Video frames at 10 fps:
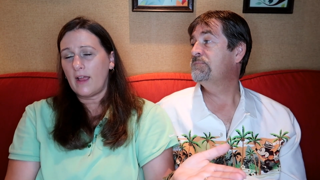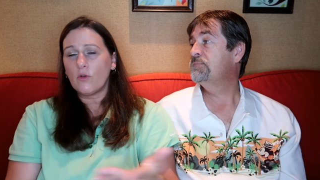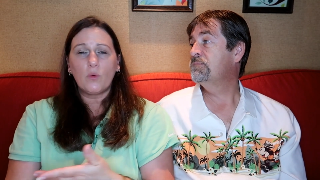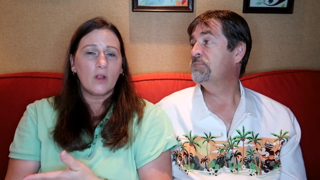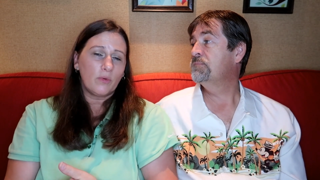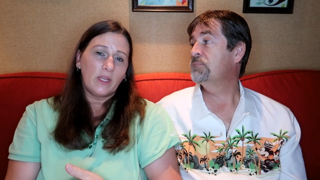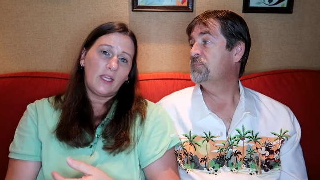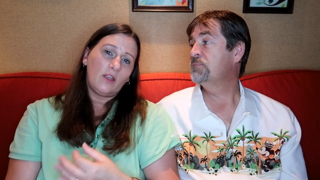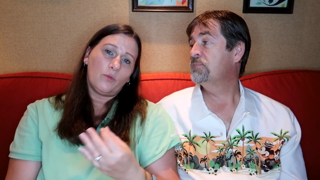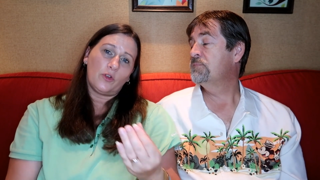Speaker 1: everywhere we
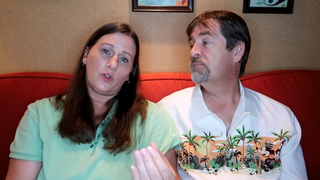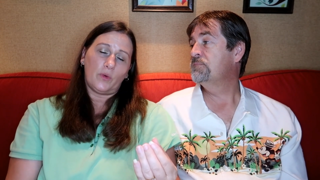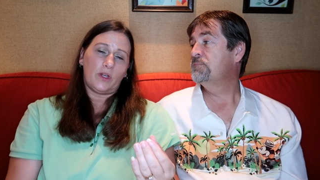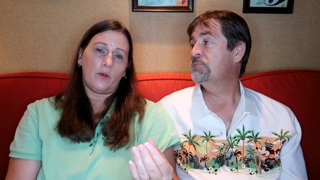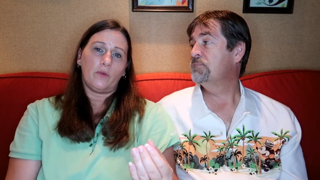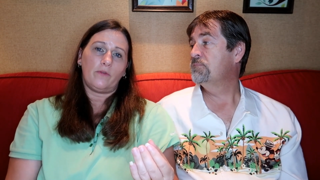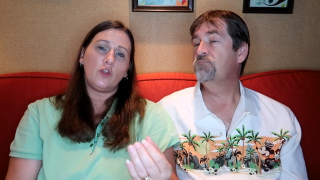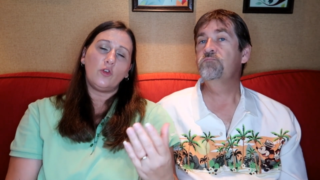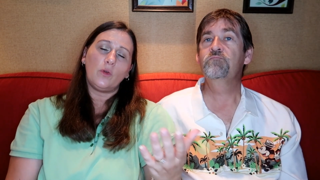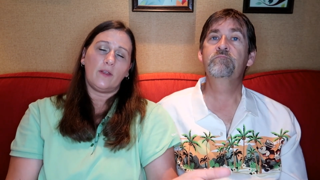eat, we're doing a
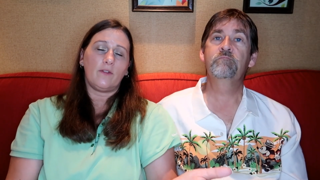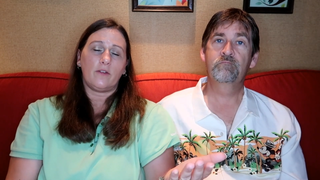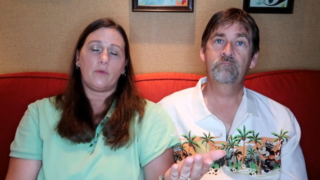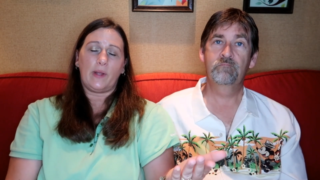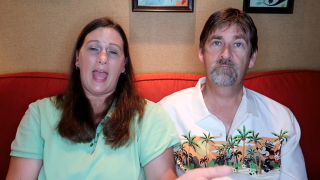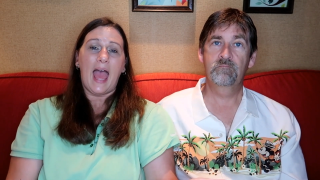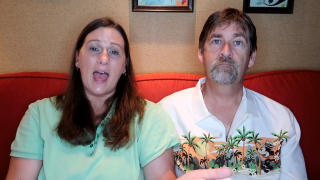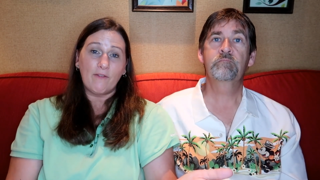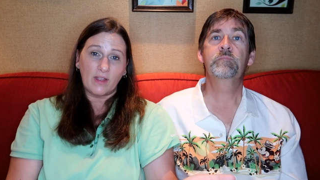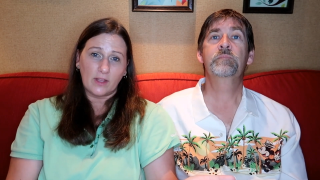review, even if we
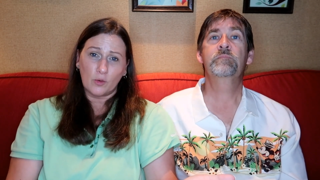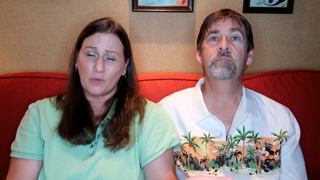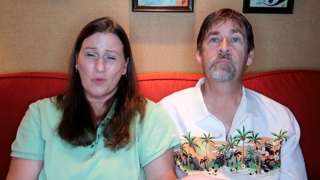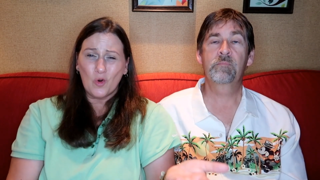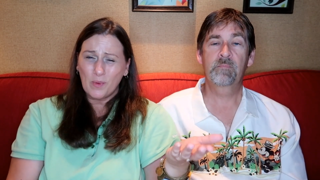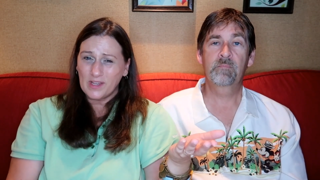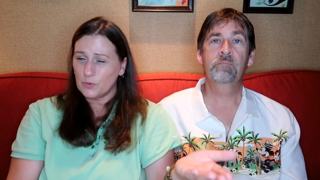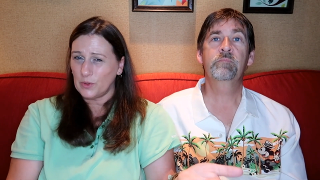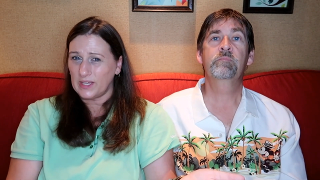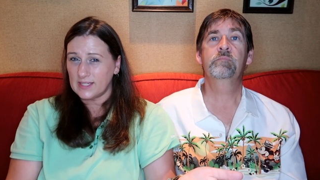have ate there before,
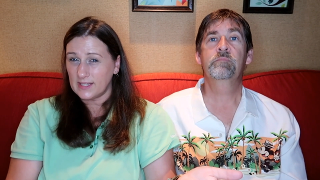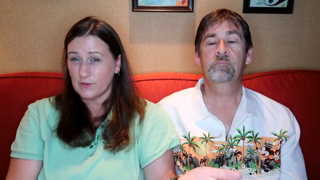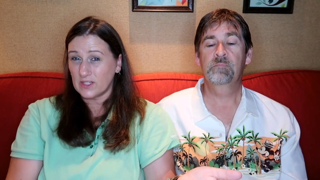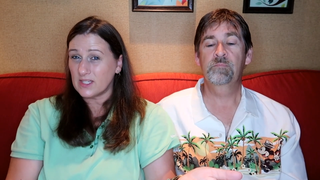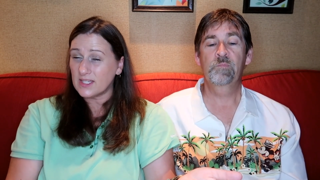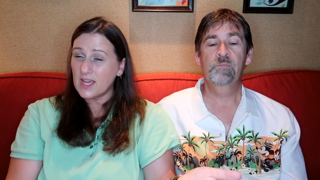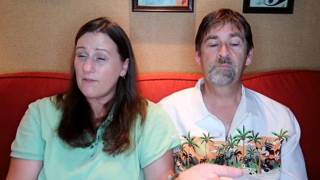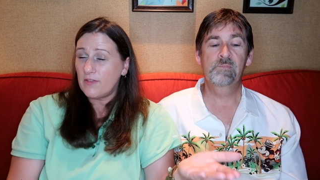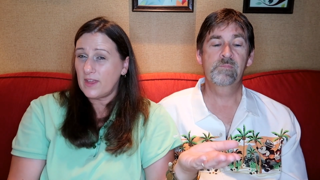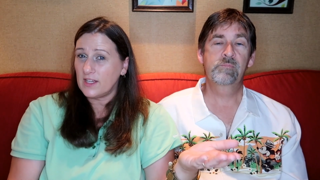because we get different
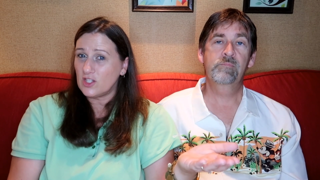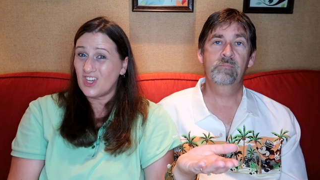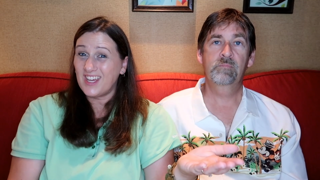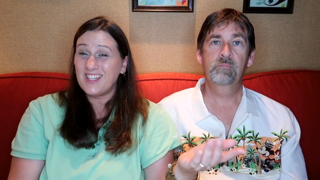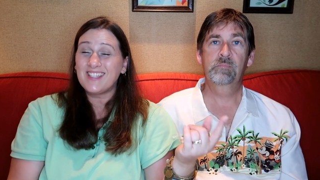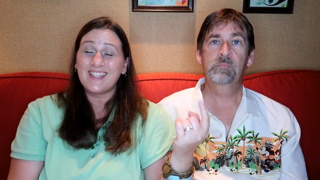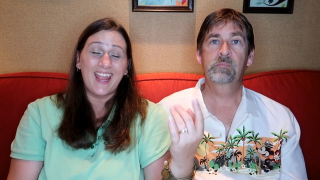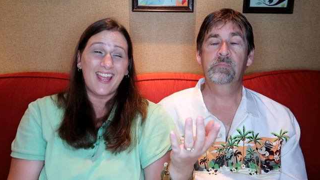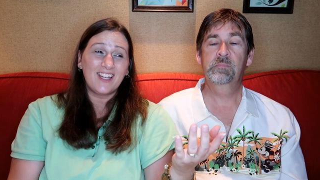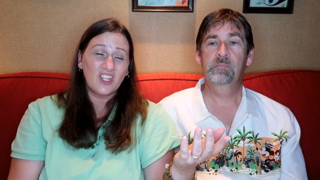stuff, things changes,
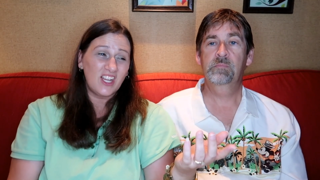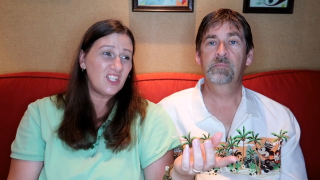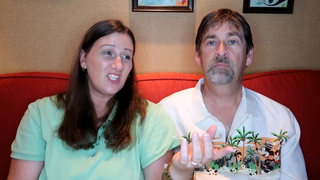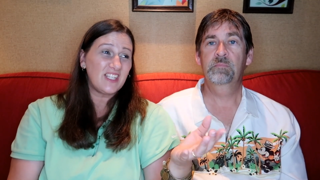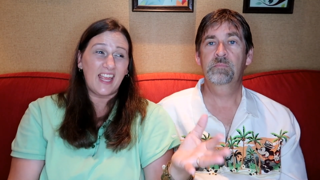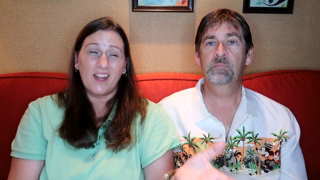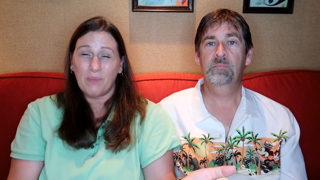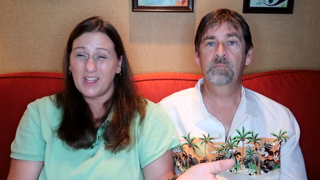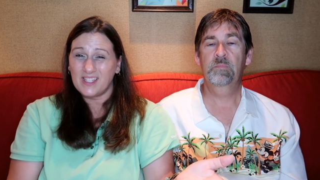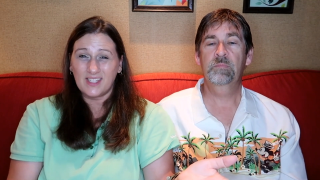changes,
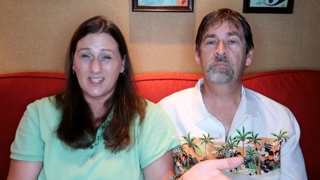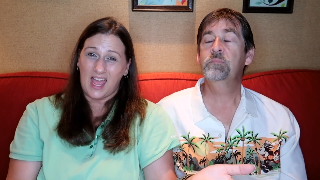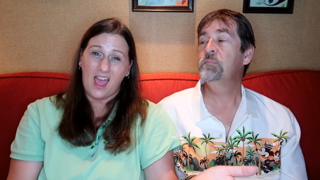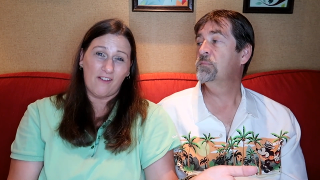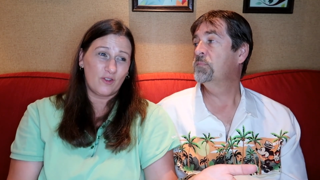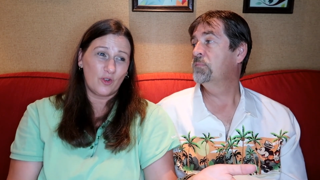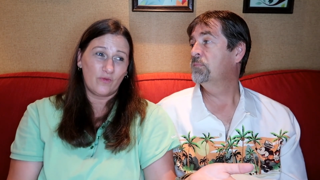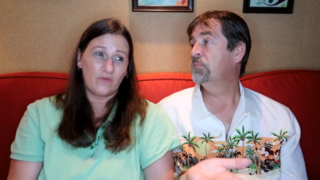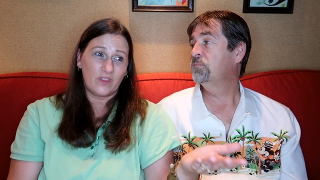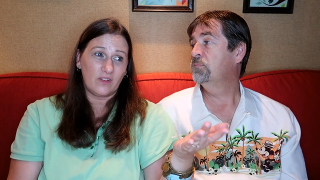and plus it's
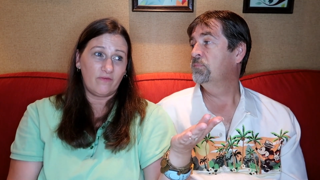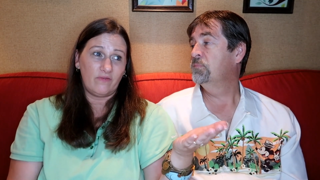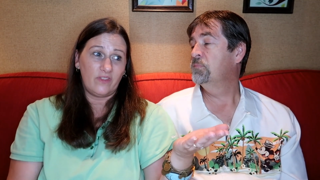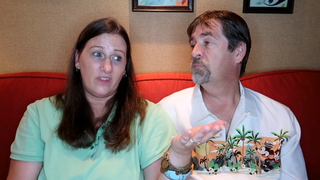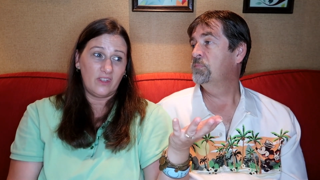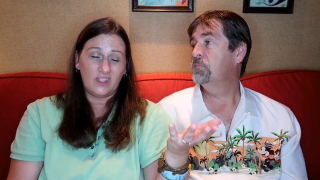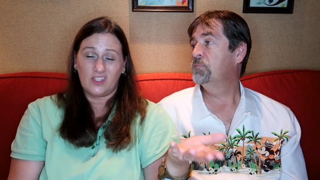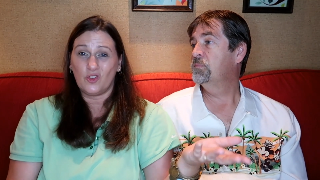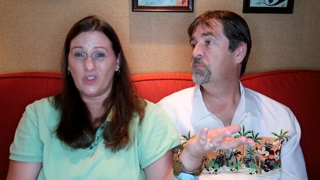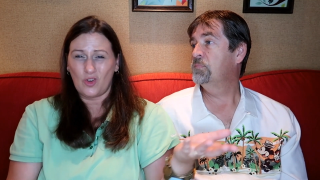after the,
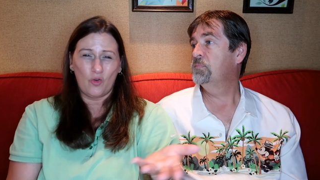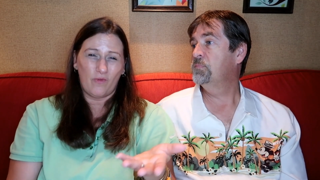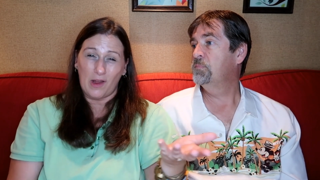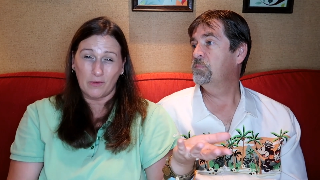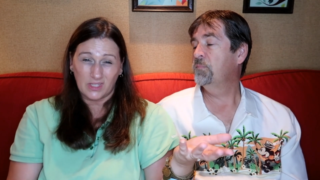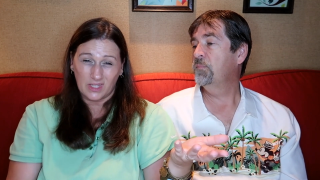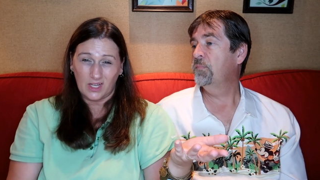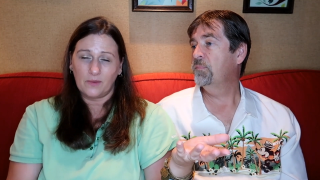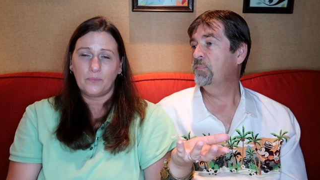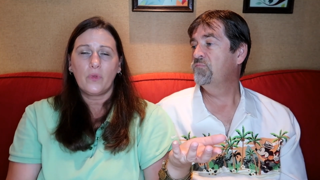it's during the whole virus
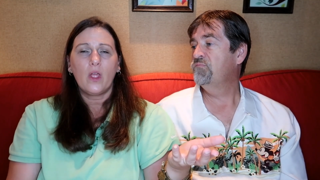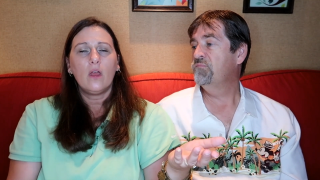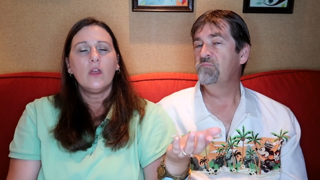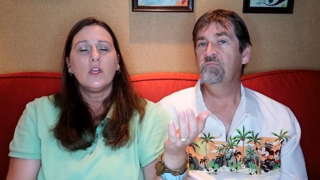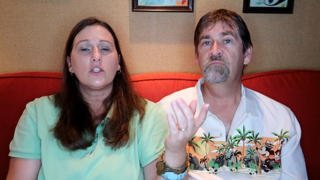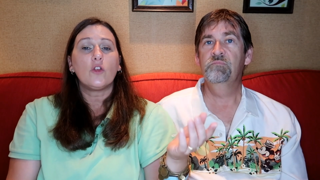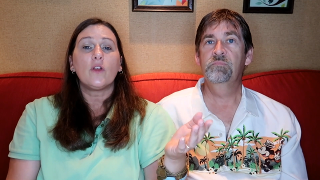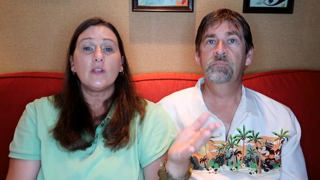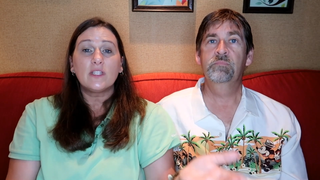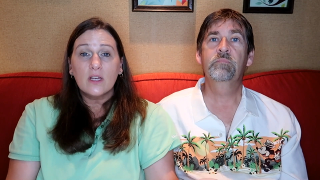thing. So
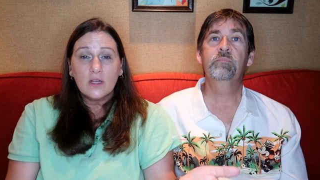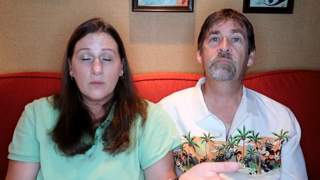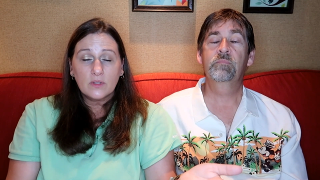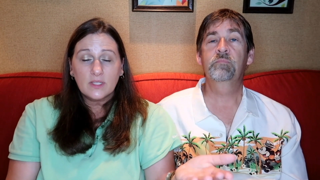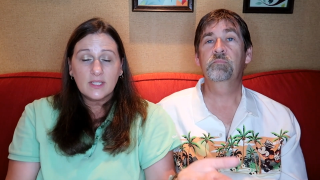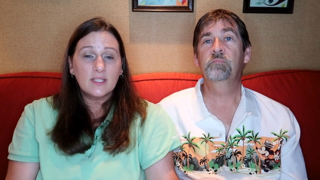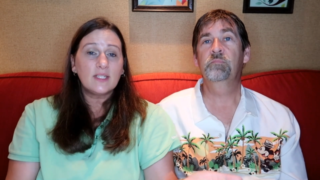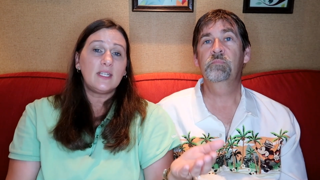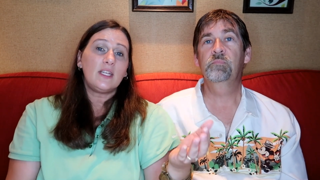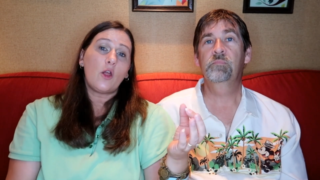there is a
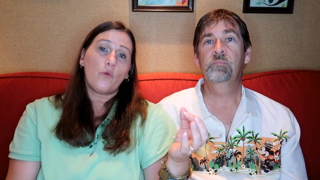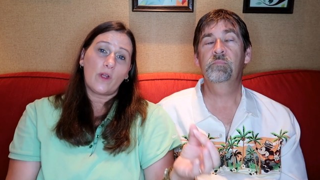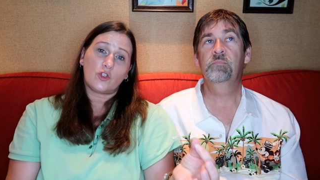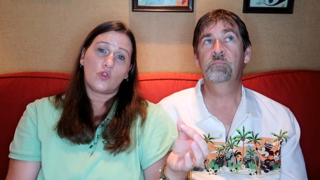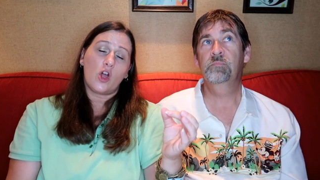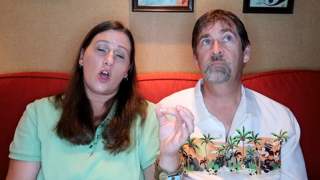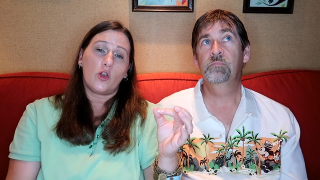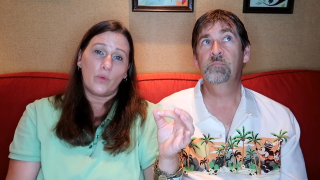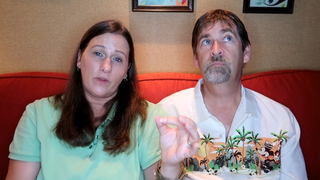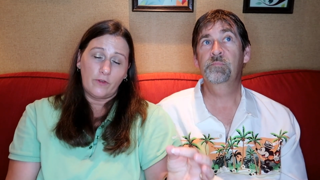Disney
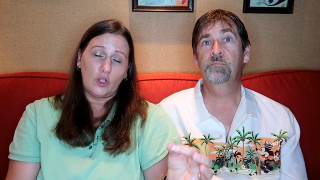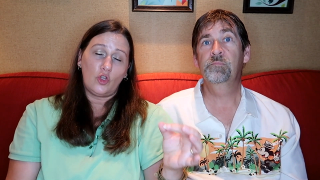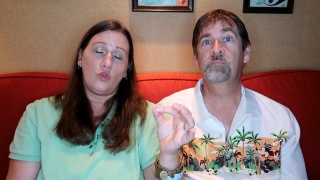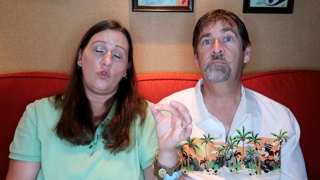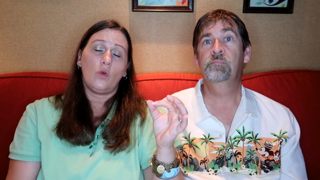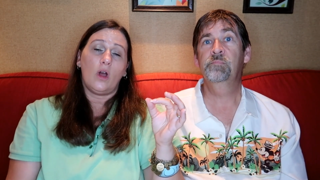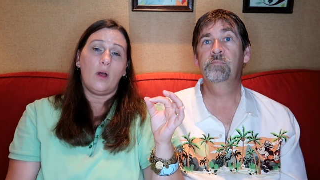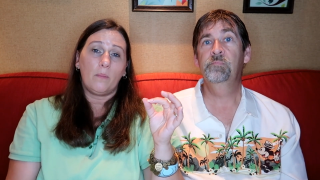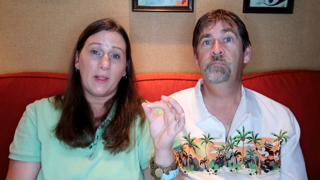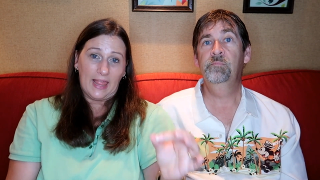restaurant review
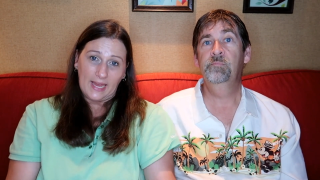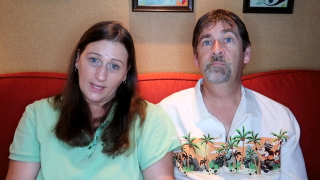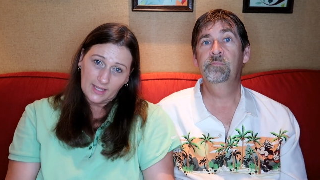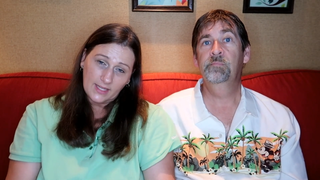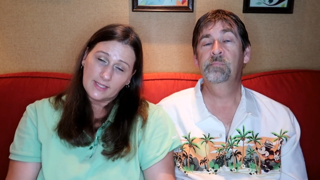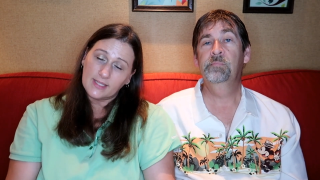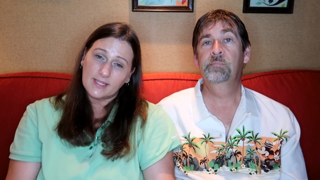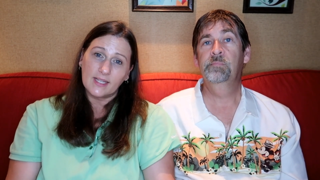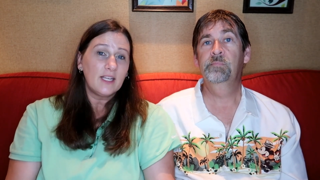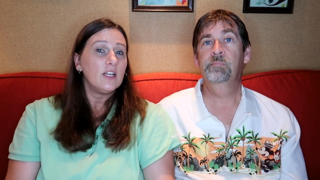playlist.